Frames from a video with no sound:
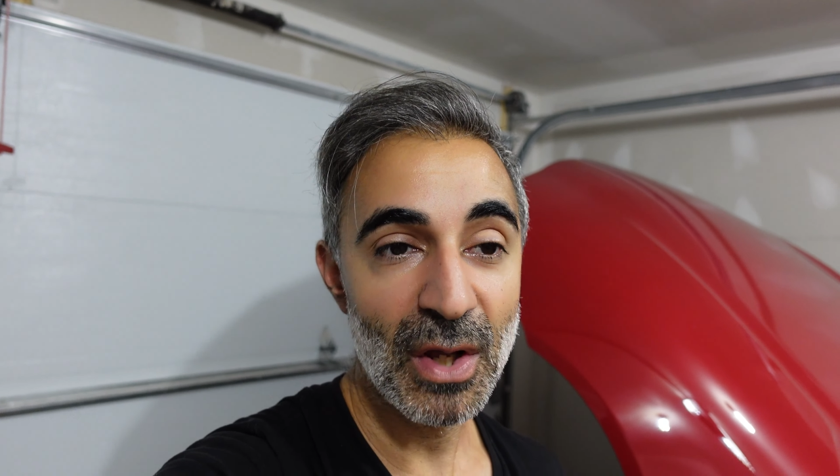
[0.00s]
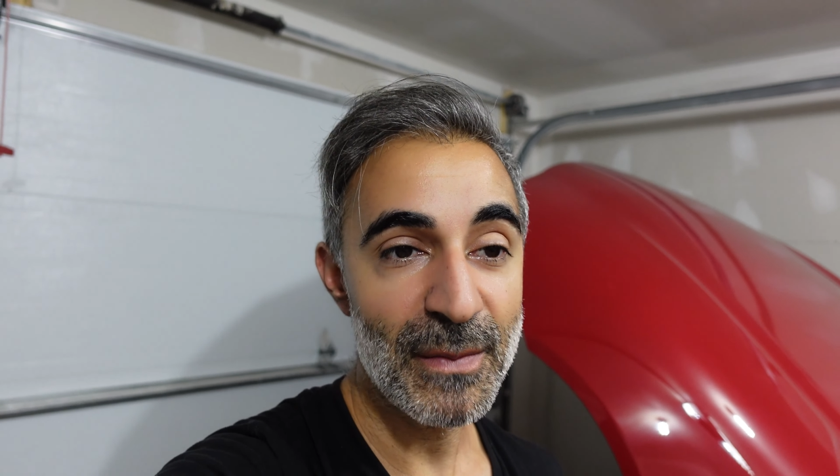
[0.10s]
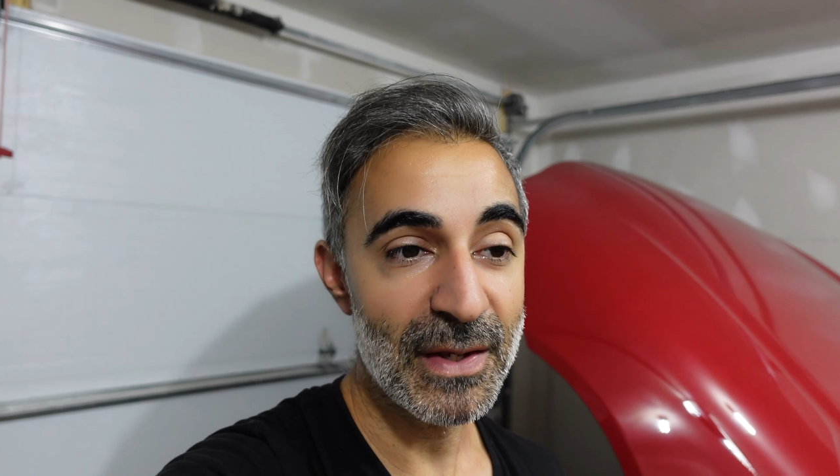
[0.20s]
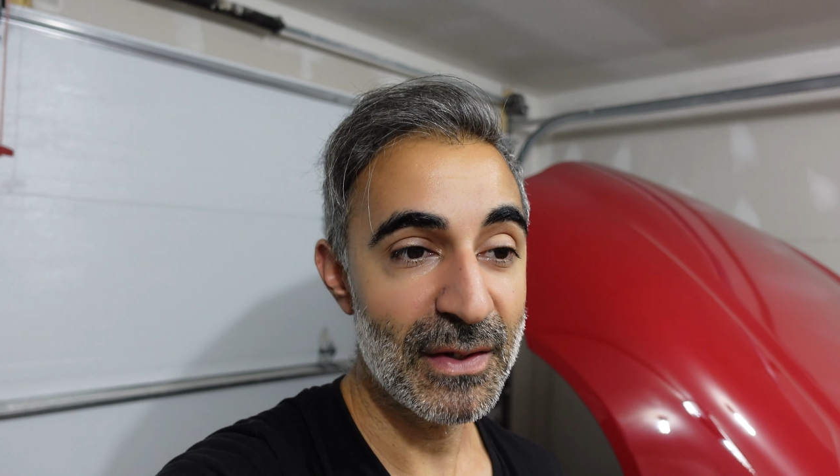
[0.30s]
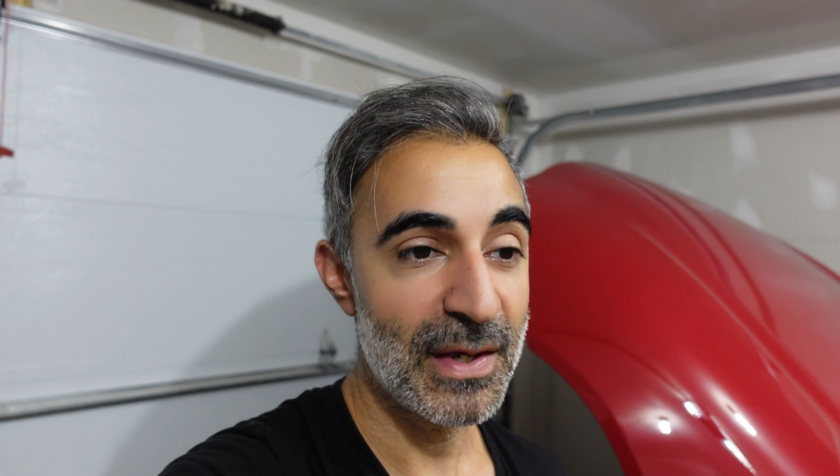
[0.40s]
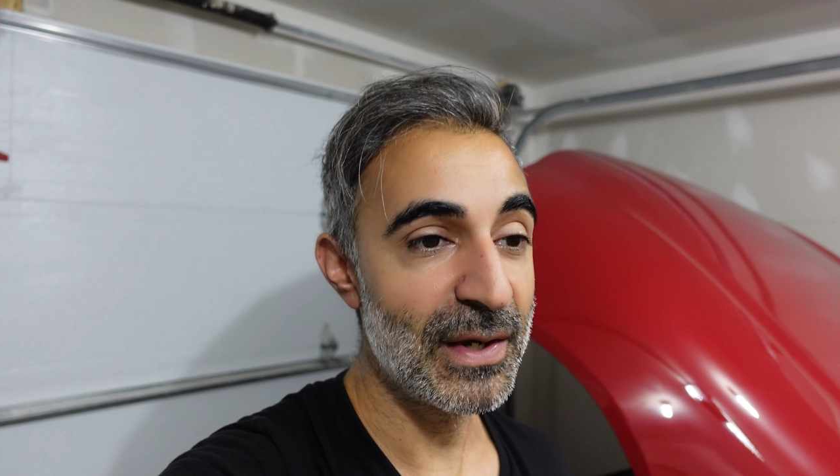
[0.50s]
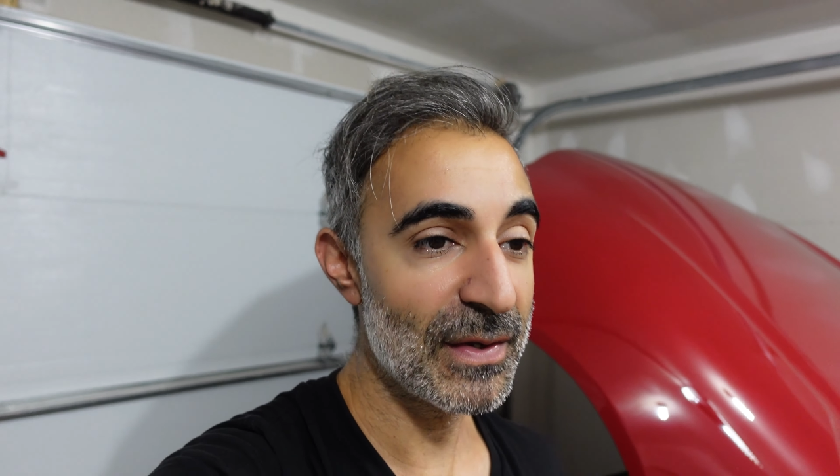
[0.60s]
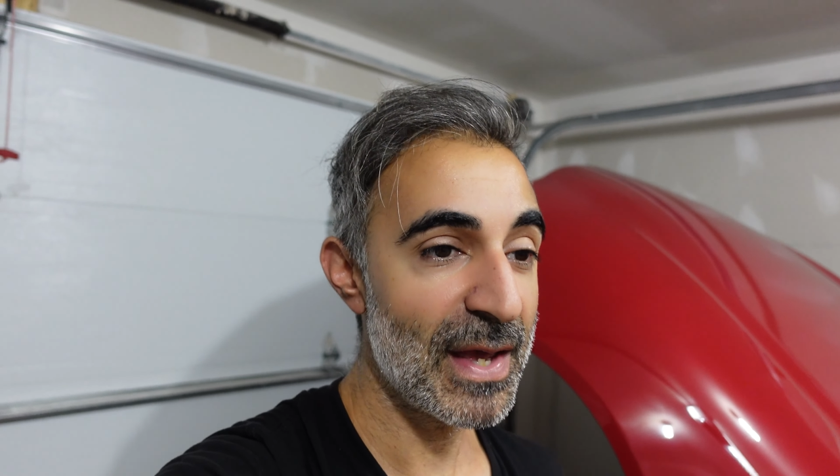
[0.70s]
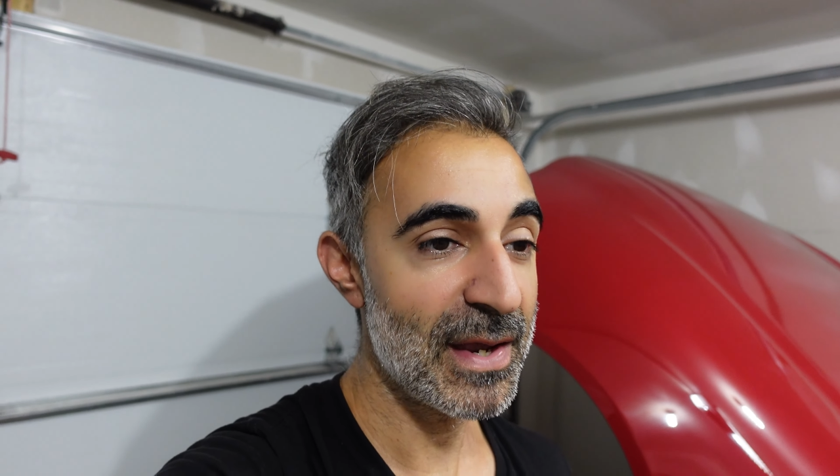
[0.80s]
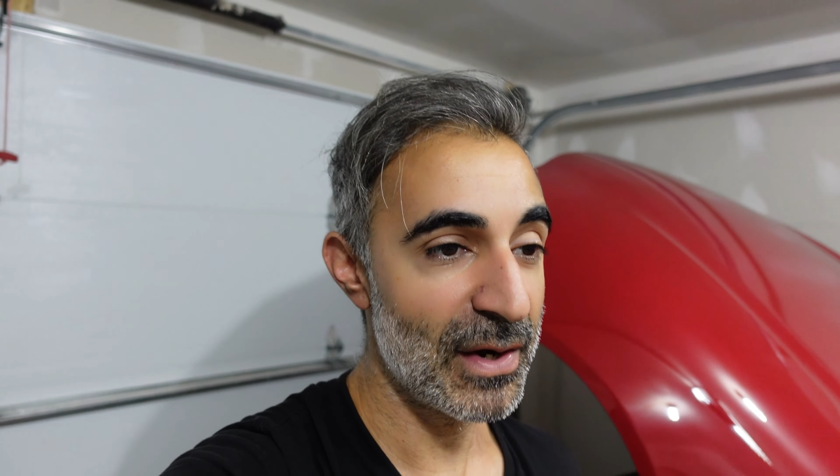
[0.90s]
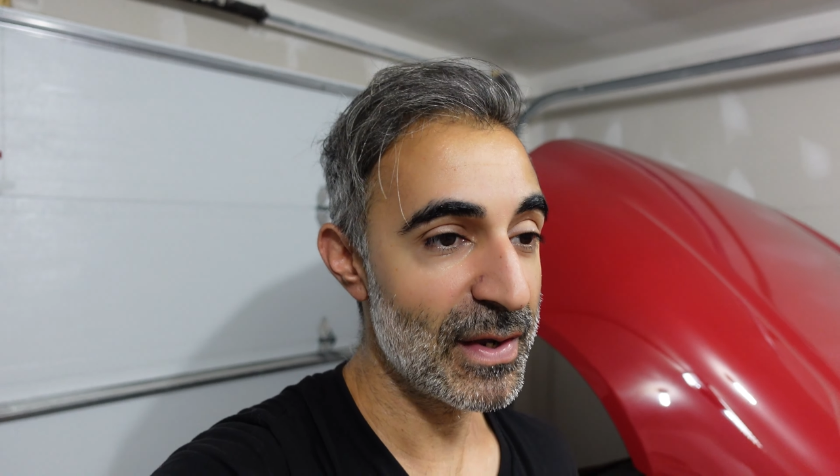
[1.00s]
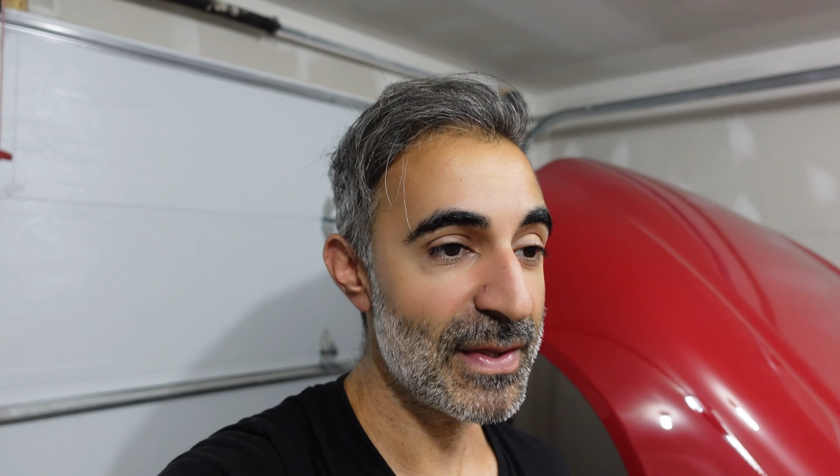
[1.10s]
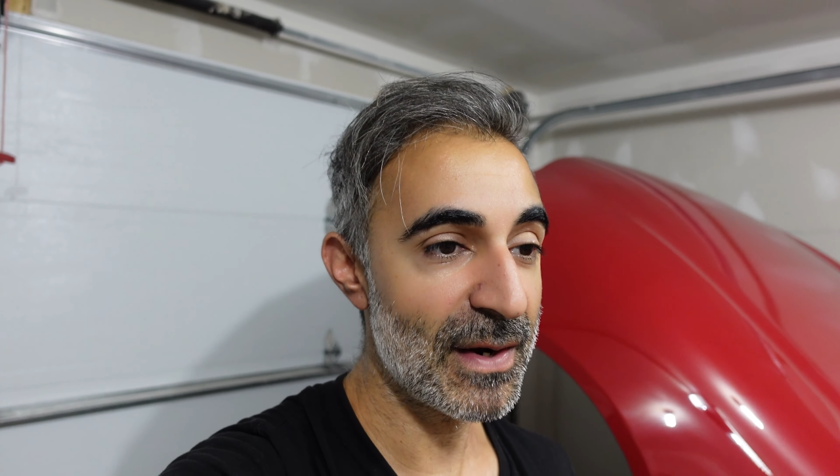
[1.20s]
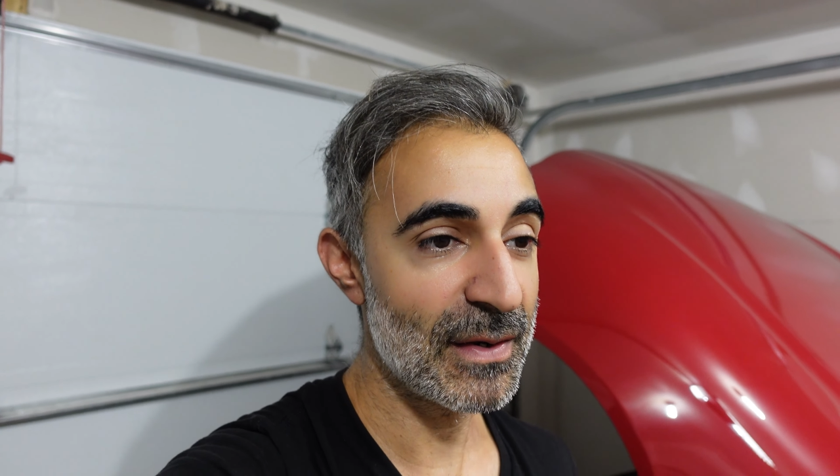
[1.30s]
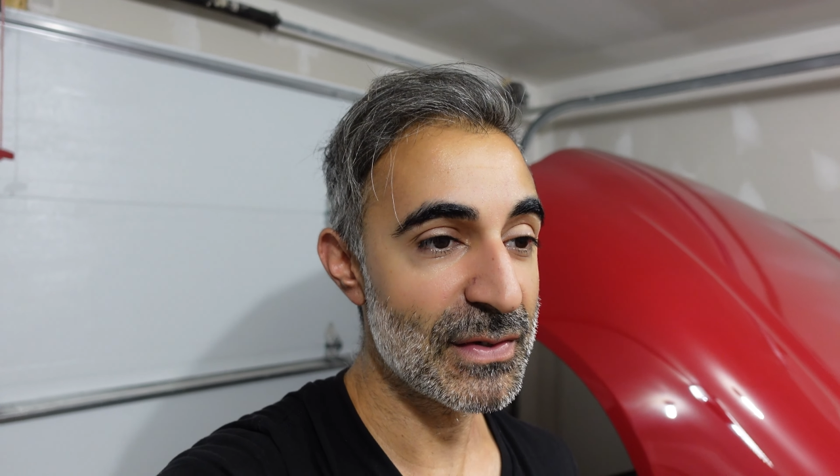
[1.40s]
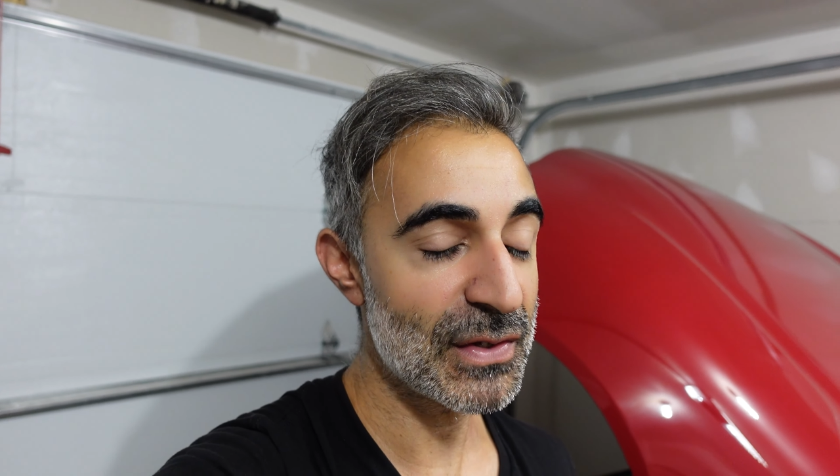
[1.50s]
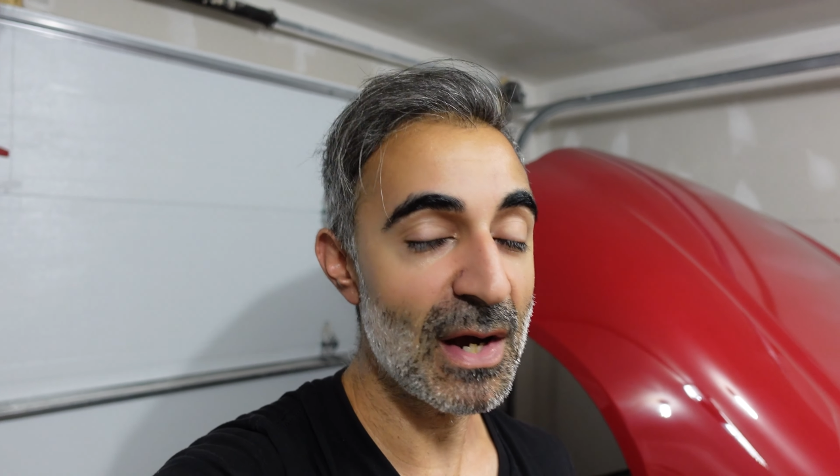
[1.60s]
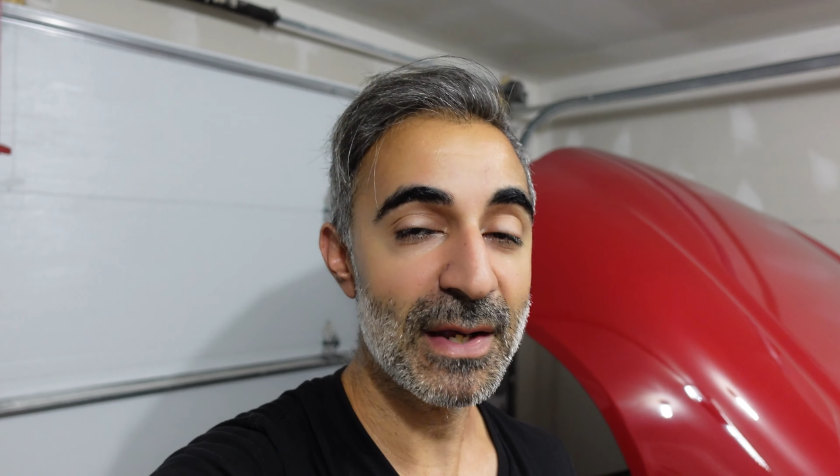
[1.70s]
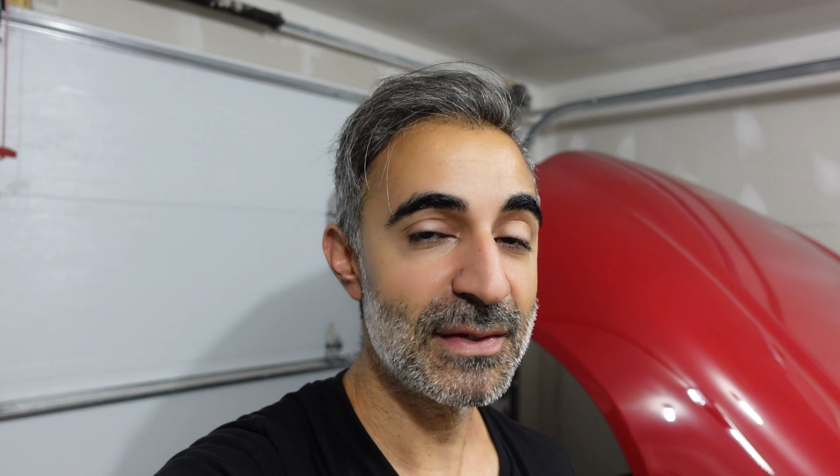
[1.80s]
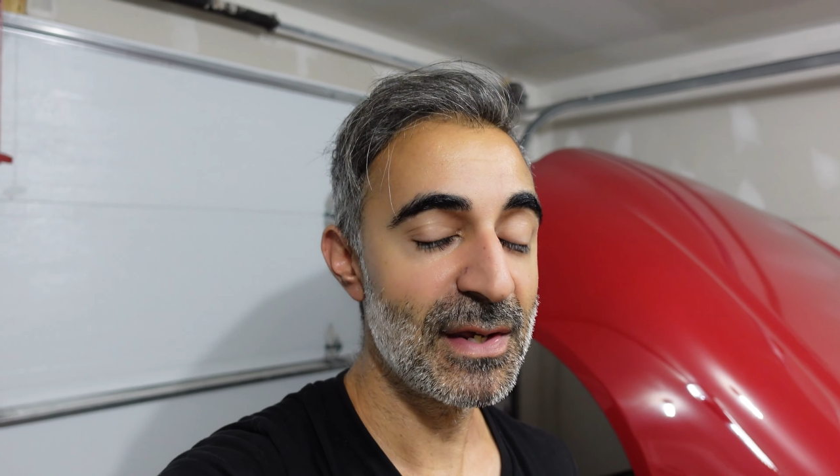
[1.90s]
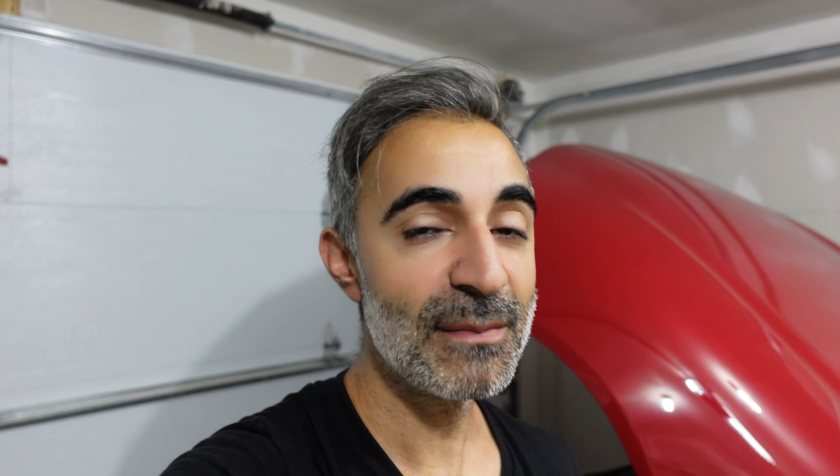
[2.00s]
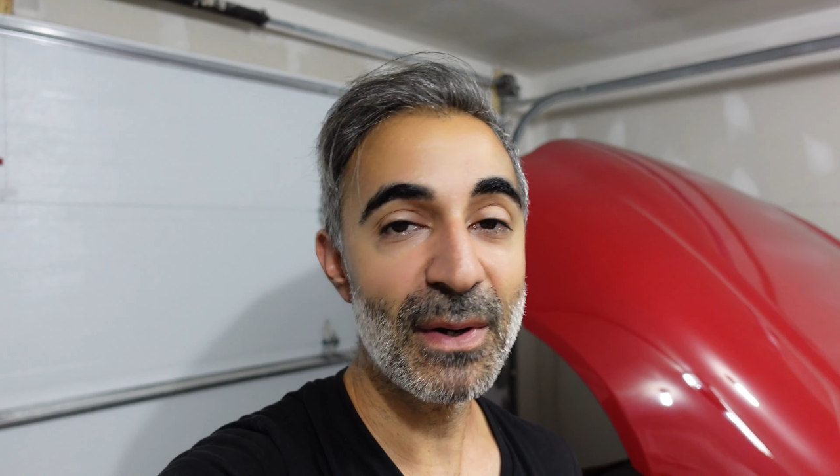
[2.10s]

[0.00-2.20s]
I mean, hearing that on the stock intake